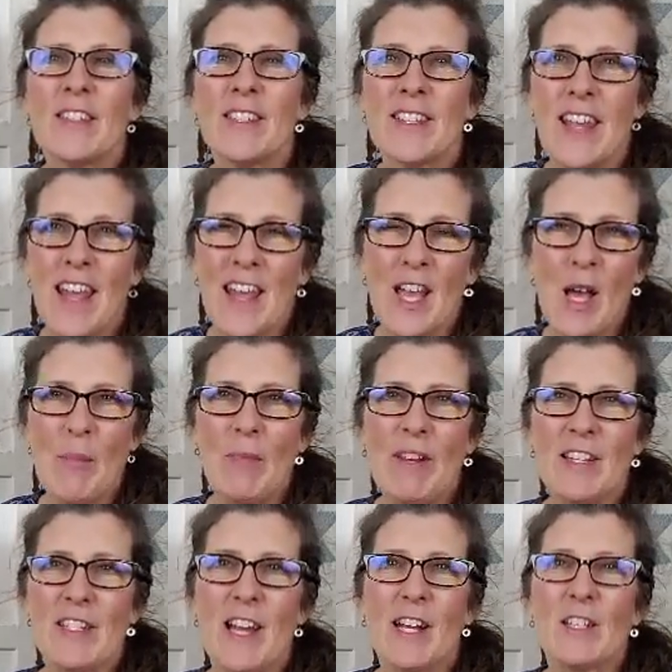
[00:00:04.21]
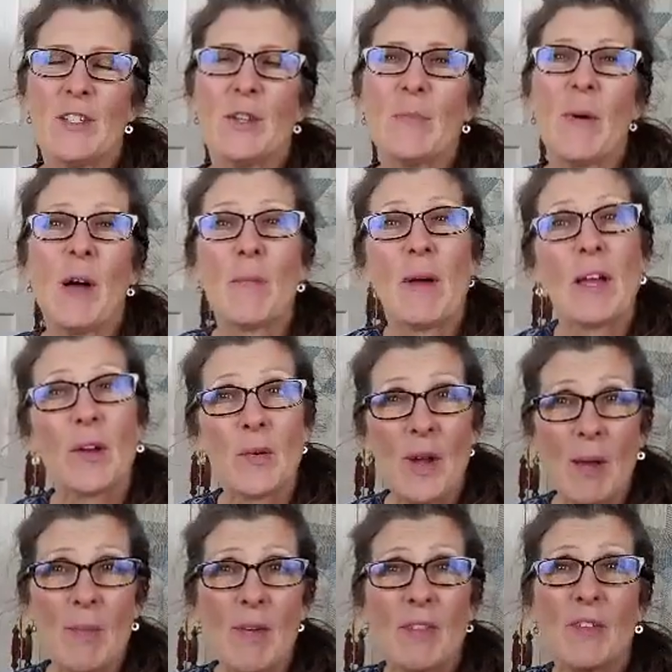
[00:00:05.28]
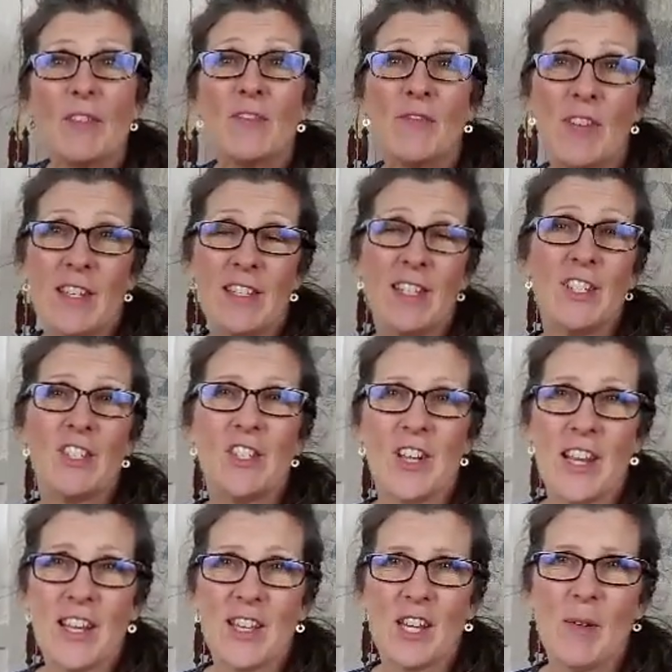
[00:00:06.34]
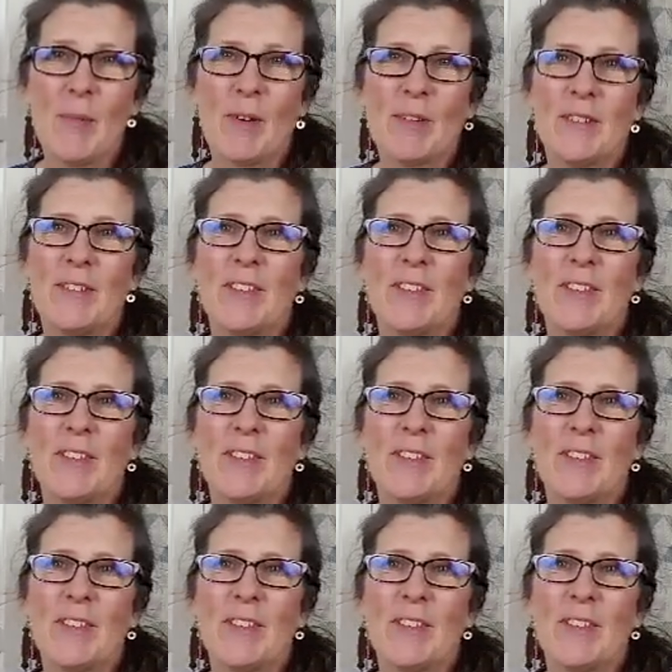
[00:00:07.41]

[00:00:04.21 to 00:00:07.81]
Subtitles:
Today I'm going to talk to you about my grandmother's vintage china cupboard.